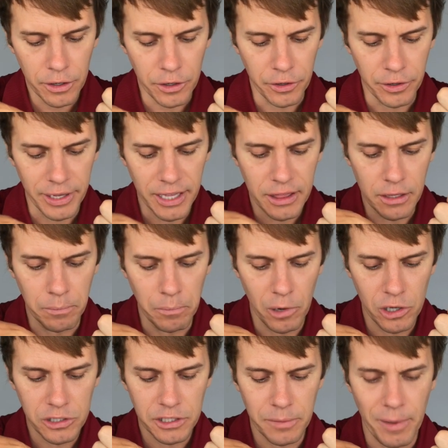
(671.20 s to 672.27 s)
You get the
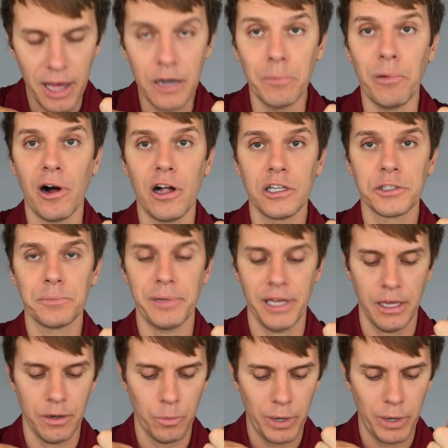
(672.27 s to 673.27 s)
most amount of ball speed.